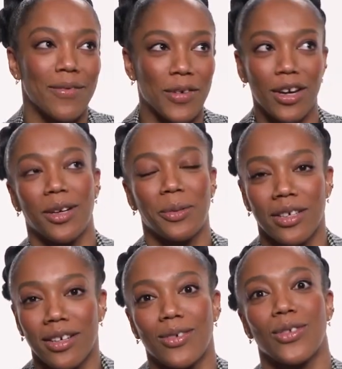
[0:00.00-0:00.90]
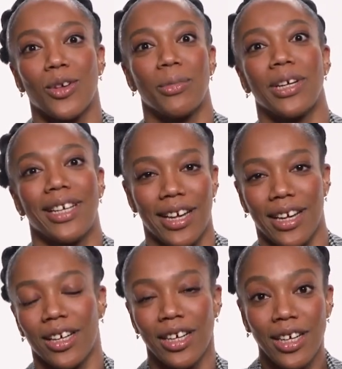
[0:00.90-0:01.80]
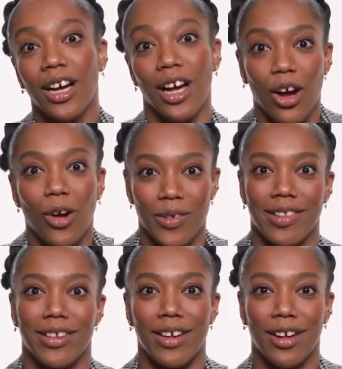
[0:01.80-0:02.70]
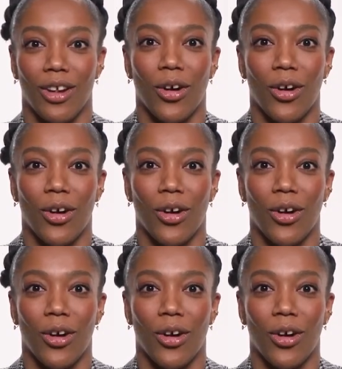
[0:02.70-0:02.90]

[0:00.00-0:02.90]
I've heard "I Want to Dance with Somebody" like obviously a